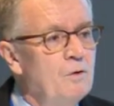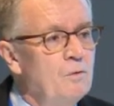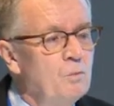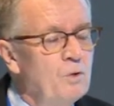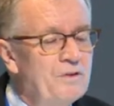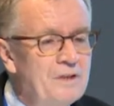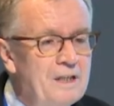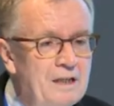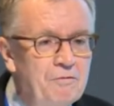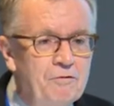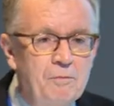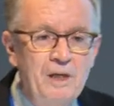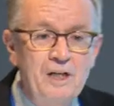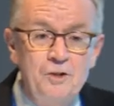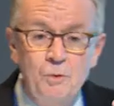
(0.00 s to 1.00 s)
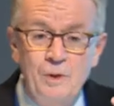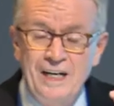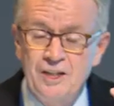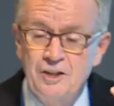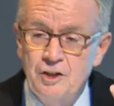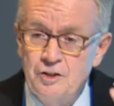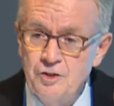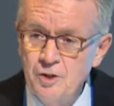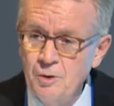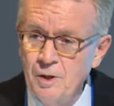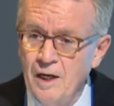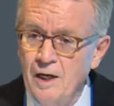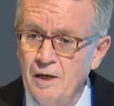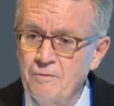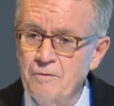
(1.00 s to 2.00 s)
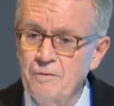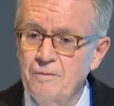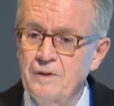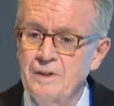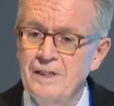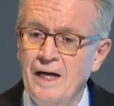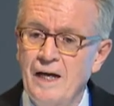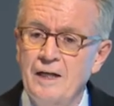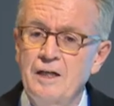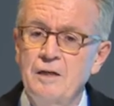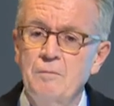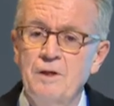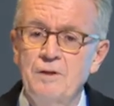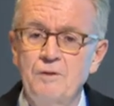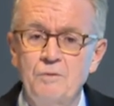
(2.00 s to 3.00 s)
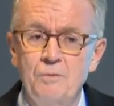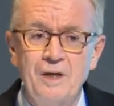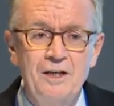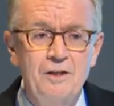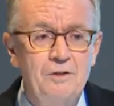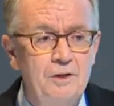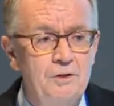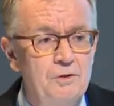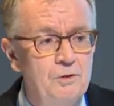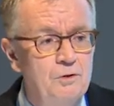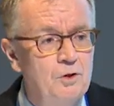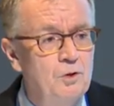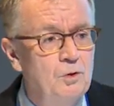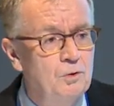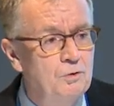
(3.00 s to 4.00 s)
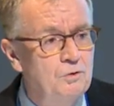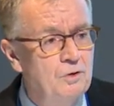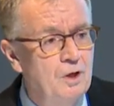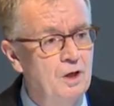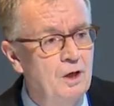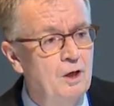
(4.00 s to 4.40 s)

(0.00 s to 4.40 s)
with the information we actually do have, the targeting methods we actually do use,